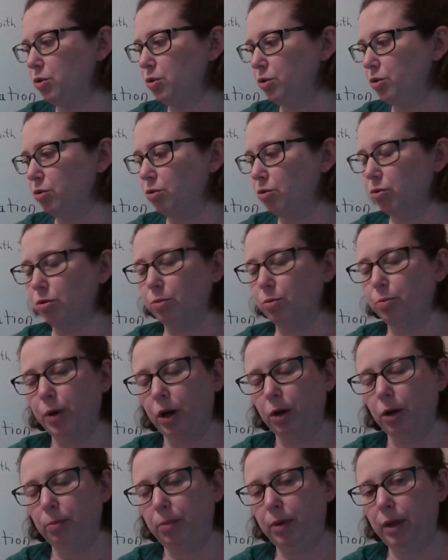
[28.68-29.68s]
to
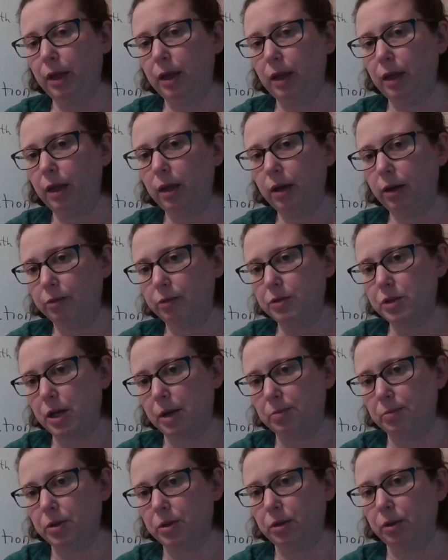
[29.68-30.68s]
Part B of
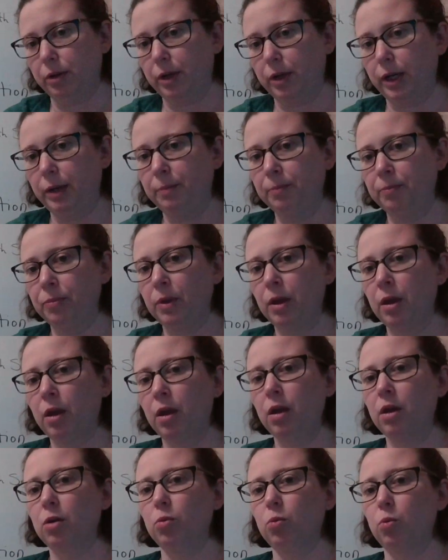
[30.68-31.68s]
Chapter 3,
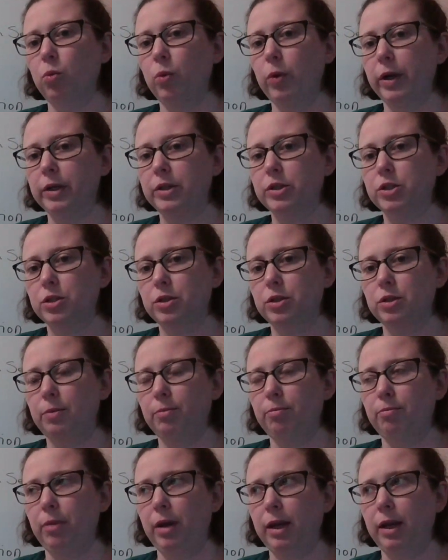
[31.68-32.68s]
which
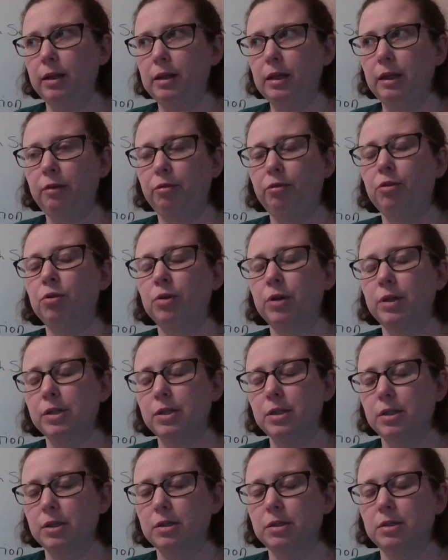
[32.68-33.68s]
mainly
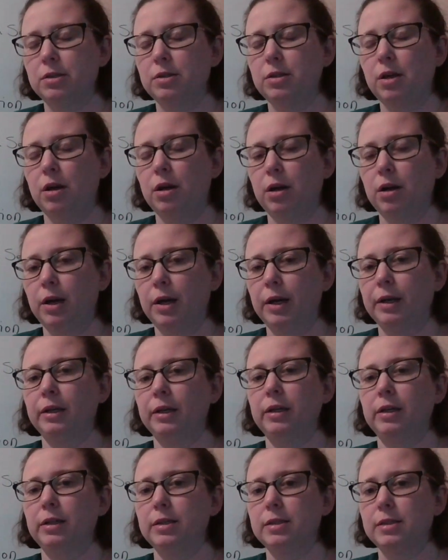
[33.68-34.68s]
focuses
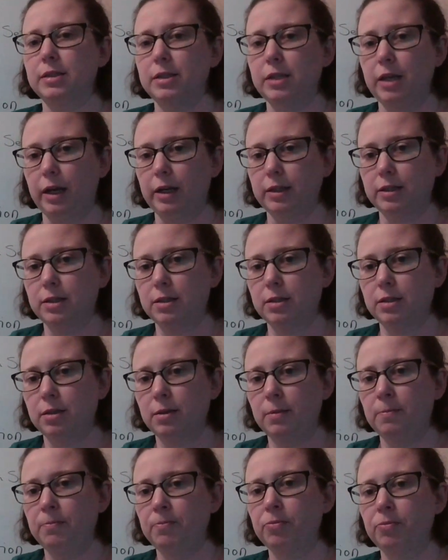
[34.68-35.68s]
on sets.